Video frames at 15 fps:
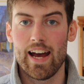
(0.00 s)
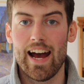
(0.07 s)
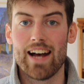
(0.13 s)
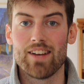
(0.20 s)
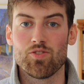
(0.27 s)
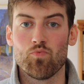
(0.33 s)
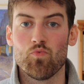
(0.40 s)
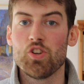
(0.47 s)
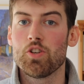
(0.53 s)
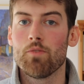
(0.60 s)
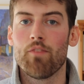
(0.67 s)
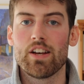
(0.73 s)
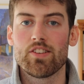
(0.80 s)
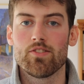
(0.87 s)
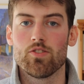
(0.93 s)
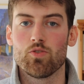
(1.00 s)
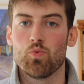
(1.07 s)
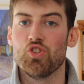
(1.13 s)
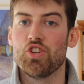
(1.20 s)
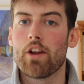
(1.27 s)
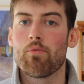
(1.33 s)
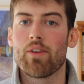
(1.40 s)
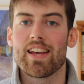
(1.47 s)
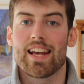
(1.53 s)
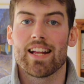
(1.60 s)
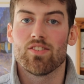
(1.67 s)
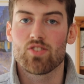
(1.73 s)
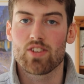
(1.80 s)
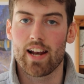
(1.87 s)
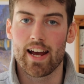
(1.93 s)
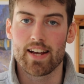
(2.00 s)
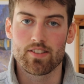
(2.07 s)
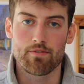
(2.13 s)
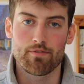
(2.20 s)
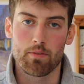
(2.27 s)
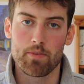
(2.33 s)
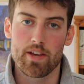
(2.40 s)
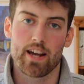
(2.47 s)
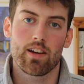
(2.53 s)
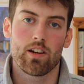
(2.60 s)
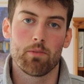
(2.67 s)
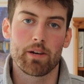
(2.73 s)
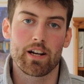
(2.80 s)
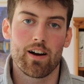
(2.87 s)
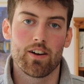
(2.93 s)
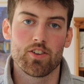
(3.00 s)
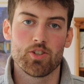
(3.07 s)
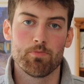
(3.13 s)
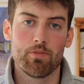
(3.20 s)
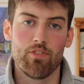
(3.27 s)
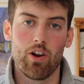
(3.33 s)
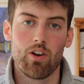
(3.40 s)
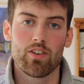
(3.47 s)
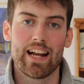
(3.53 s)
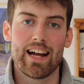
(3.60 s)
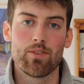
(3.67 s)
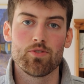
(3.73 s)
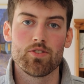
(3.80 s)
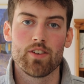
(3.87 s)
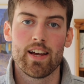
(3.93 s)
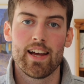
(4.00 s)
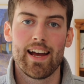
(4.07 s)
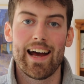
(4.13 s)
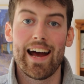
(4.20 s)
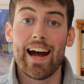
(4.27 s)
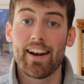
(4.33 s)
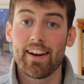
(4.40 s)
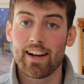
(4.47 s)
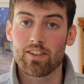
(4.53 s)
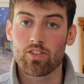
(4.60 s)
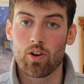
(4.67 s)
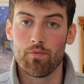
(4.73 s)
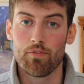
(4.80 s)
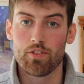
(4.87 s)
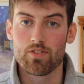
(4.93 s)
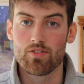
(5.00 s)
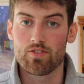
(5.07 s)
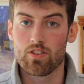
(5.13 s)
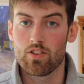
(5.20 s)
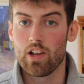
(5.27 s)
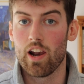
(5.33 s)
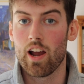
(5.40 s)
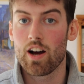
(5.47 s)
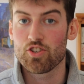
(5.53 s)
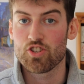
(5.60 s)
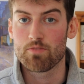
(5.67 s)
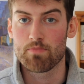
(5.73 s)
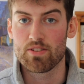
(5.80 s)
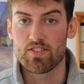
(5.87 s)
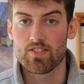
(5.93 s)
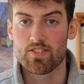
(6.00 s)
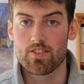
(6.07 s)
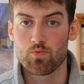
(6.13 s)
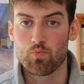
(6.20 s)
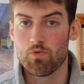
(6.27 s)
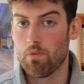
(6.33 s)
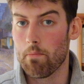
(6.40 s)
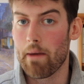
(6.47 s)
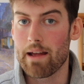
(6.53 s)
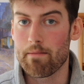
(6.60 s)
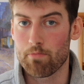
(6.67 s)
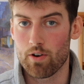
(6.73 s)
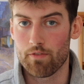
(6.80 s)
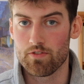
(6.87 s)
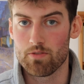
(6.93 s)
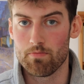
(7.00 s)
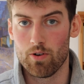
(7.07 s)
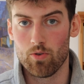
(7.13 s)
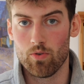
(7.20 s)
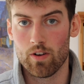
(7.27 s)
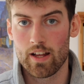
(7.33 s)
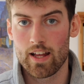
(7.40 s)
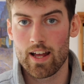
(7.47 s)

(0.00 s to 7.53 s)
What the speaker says: as rich investors were generally insulated from the economic hardship of lockdowns and had confidence that the largest businesses would remain profitable